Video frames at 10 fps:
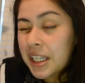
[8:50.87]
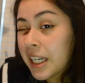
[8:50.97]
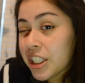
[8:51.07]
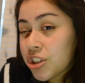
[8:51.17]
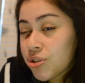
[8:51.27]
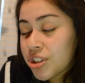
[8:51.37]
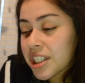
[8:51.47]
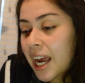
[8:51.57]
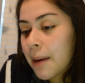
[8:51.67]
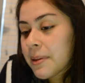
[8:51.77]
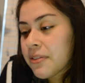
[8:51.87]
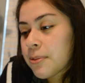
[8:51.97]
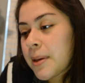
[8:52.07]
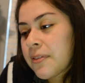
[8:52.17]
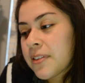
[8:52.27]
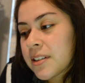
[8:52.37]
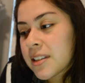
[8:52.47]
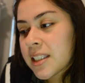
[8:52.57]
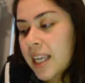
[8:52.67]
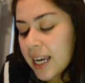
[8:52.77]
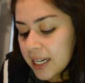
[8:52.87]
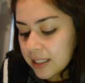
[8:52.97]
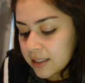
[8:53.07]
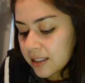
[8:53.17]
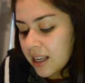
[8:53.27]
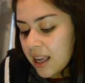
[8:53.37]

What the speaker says: not too shabby for my first case.